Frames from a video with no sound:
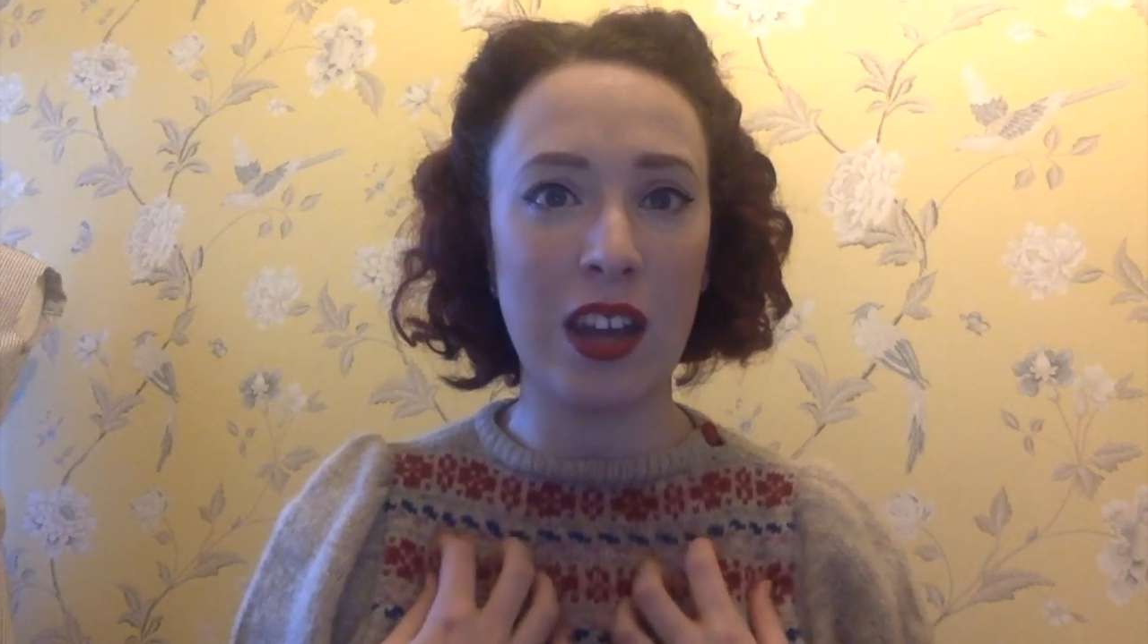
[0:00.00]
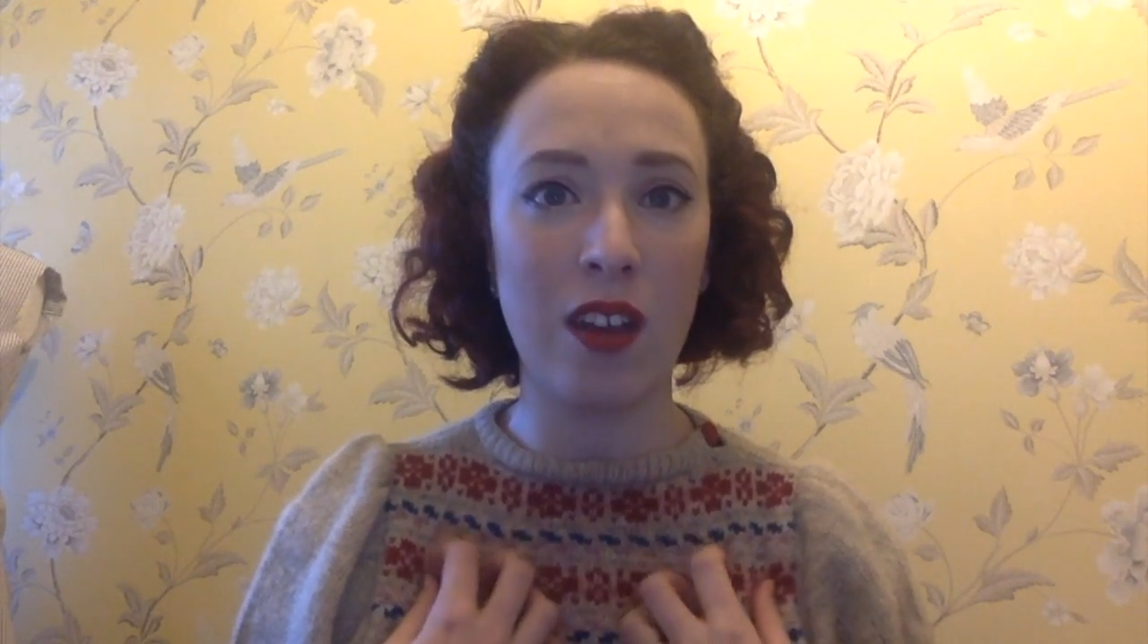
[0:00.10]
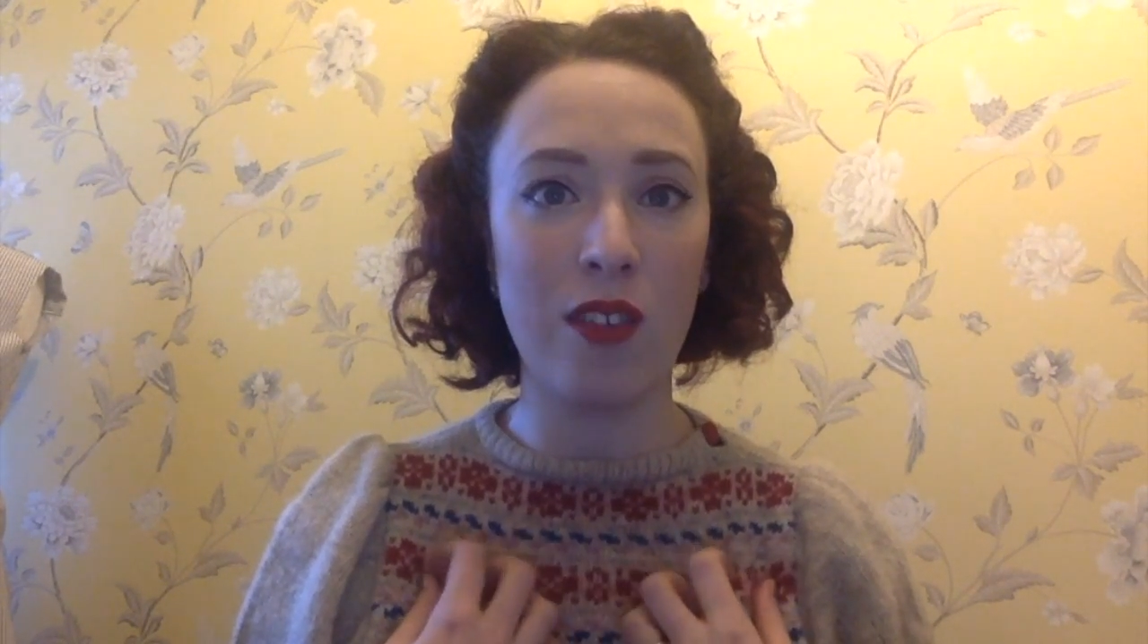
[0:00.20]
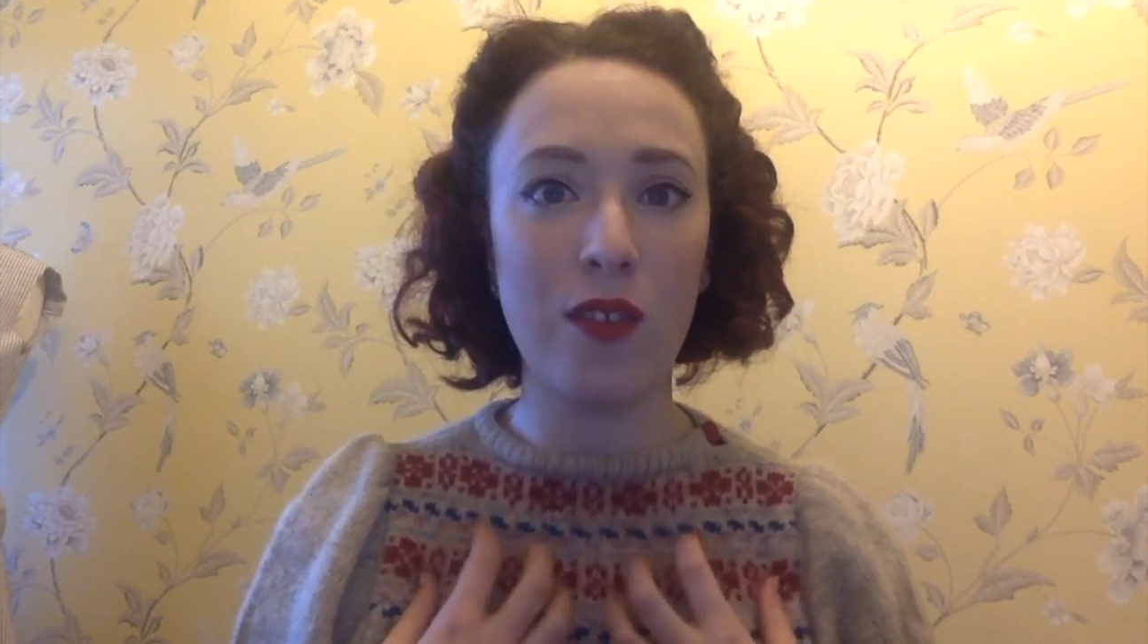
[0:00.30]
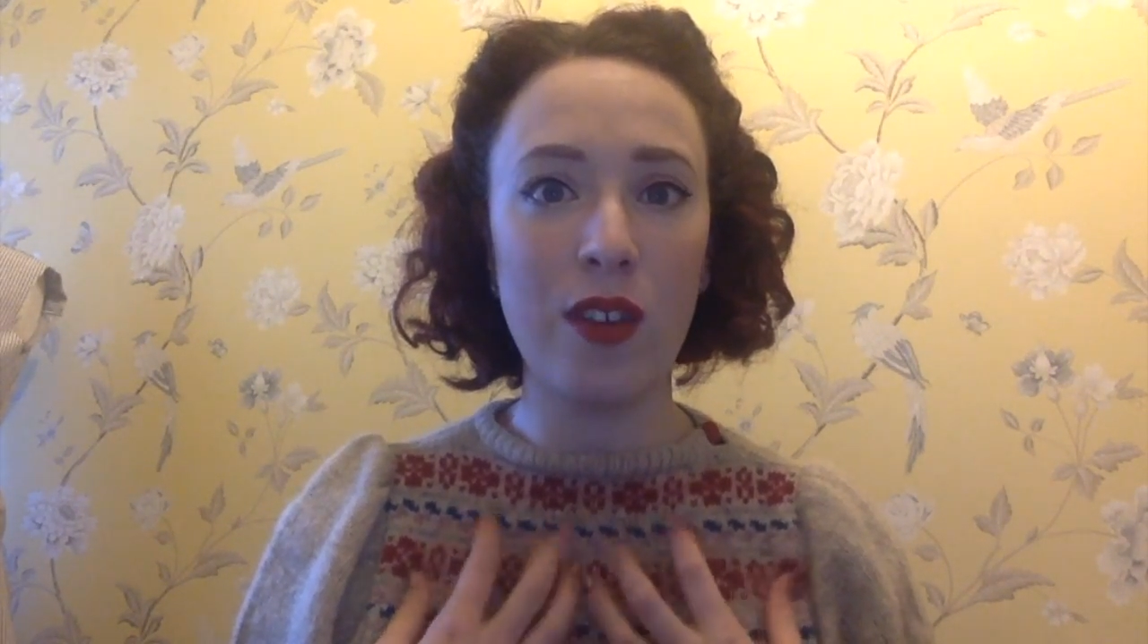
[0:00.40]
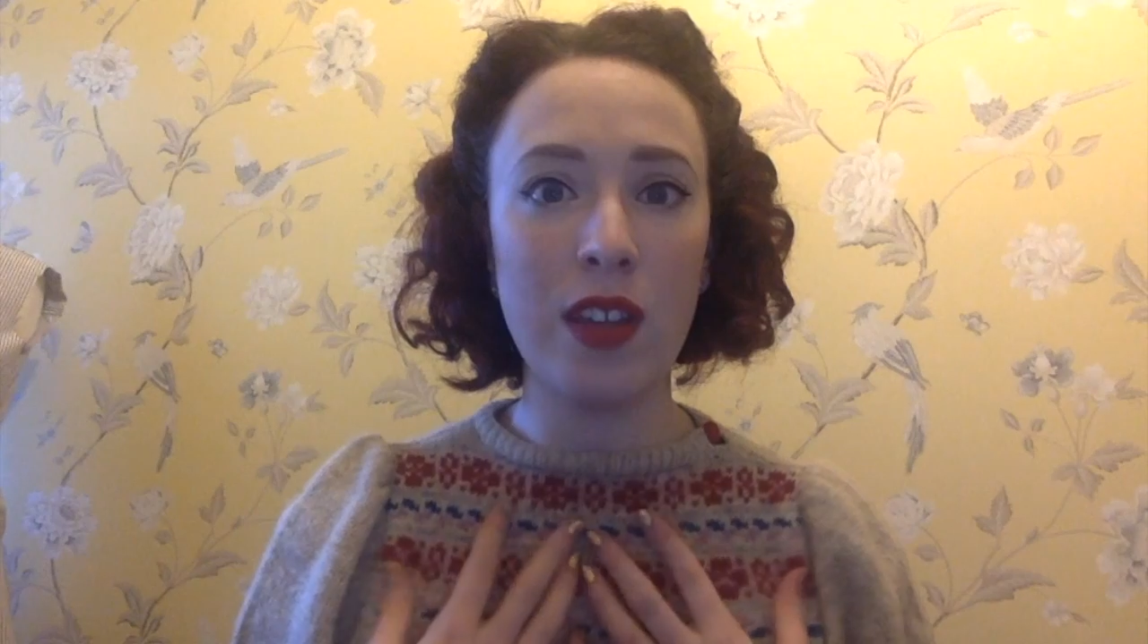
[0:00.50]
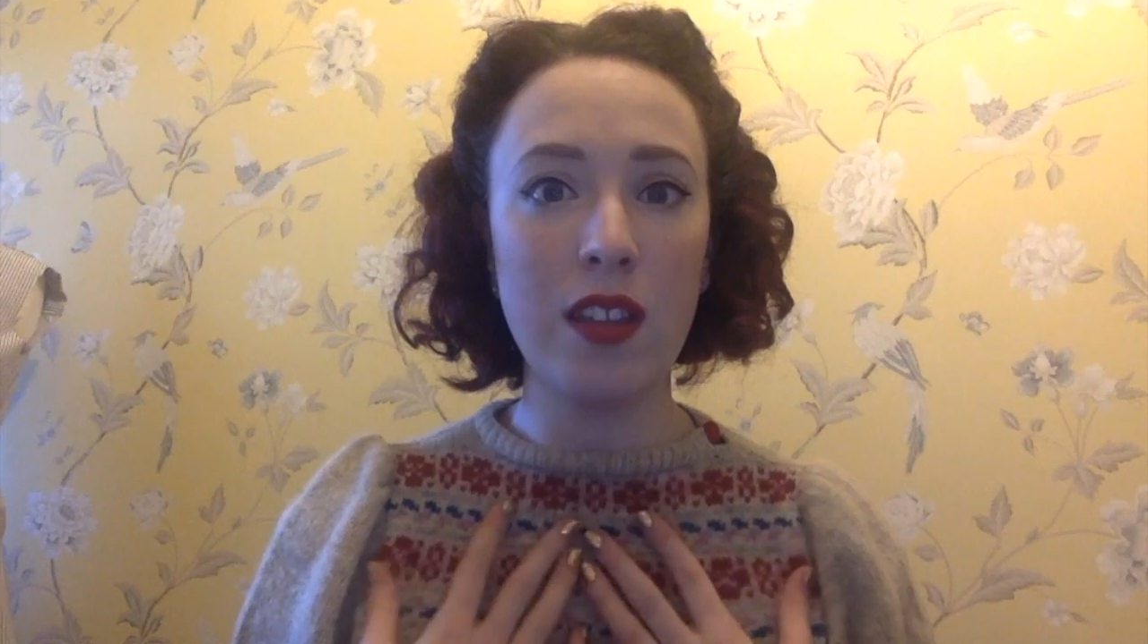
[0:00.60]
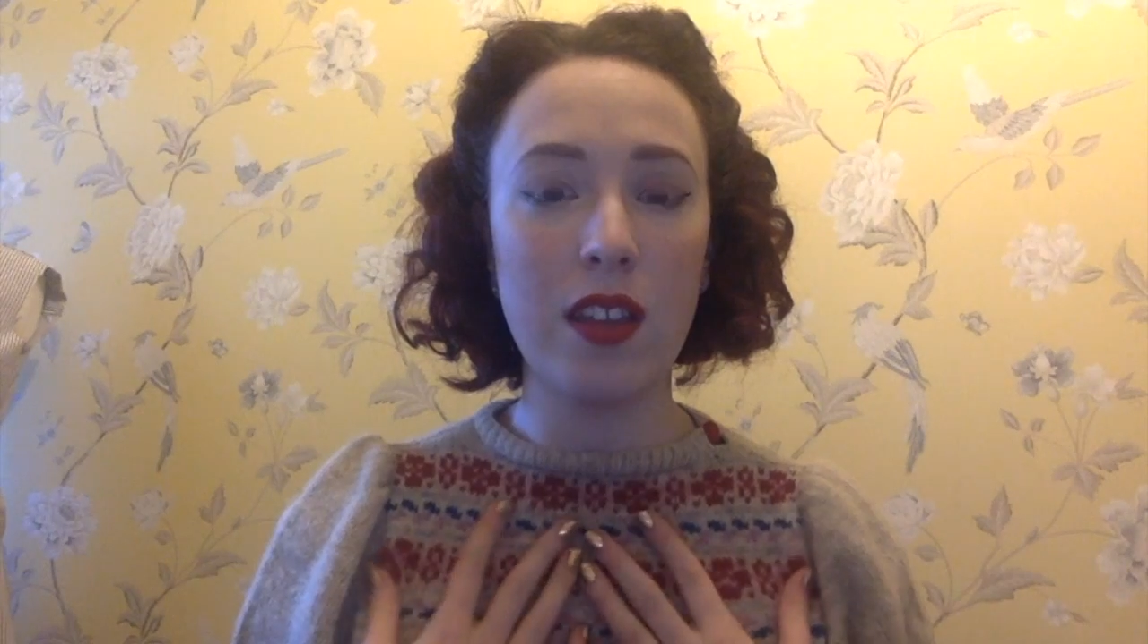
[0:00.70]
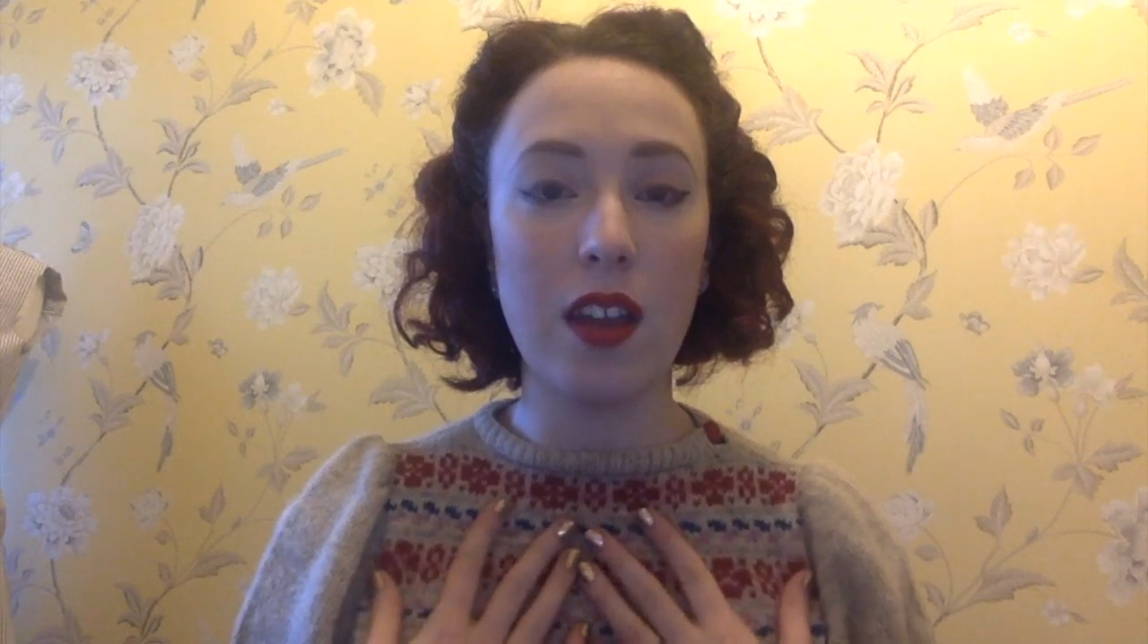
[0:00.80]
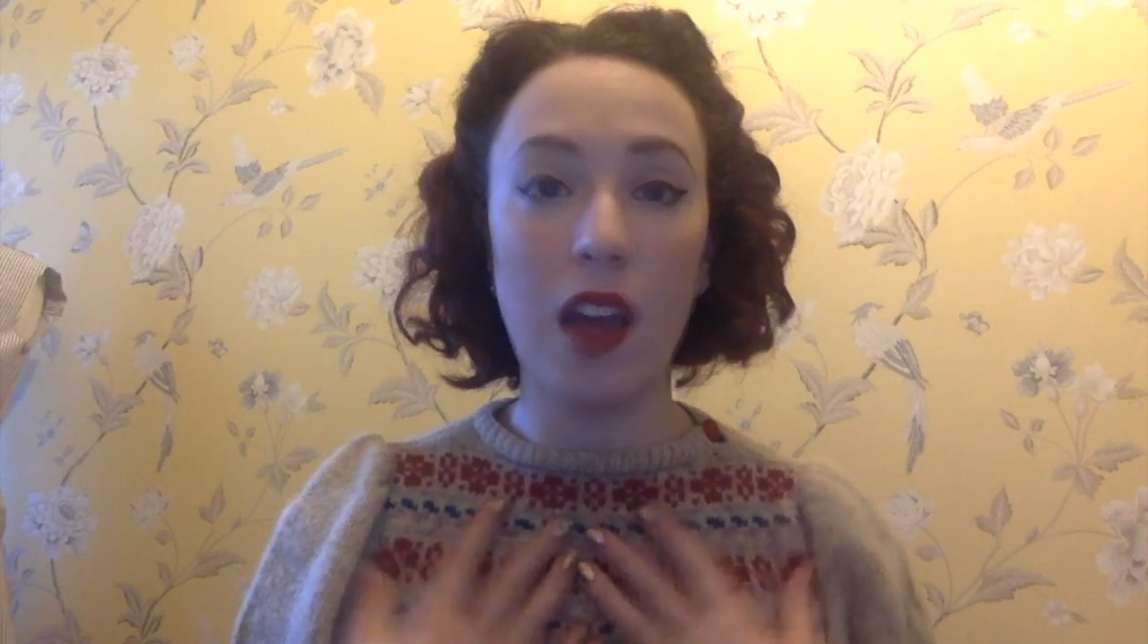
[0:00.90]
I find that